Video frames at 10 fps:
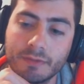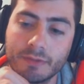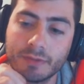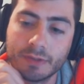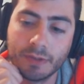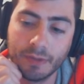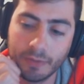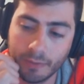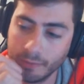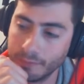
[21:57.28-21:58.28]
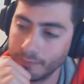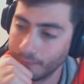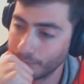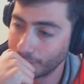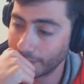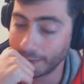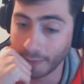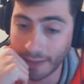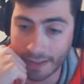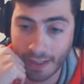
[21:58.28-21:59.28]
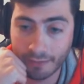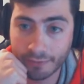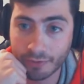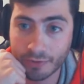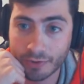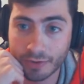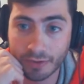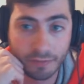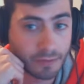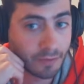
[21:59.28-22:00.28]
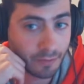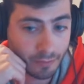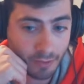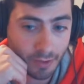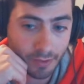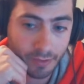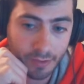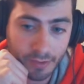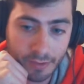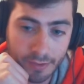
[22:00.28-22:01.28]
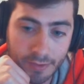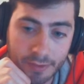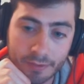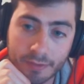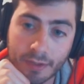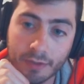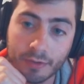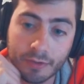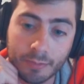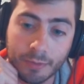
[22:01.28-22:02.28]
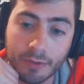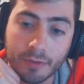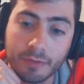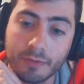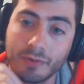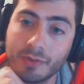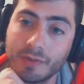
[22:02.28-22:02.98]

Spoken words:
so they might have to just shift to like a Eldritch build just